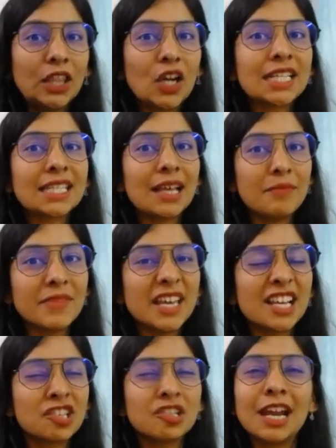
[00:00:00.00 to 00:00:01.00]
thought some
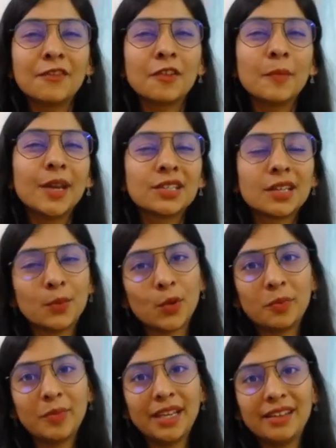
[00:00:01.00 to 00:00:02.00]
extra information
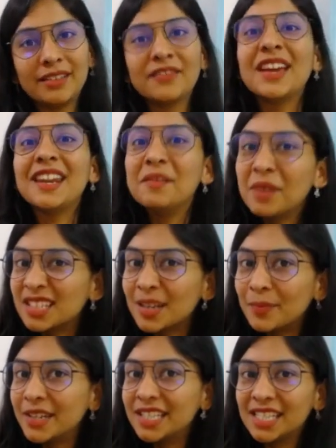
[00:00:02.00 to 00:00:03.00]
would be very much
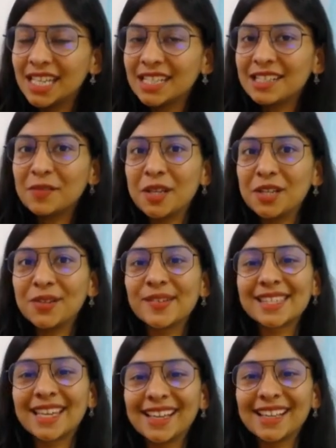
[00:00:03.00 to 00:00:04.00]
appreciated what do
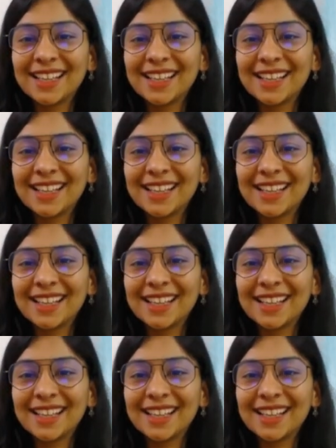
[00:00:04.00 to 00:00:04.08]
you say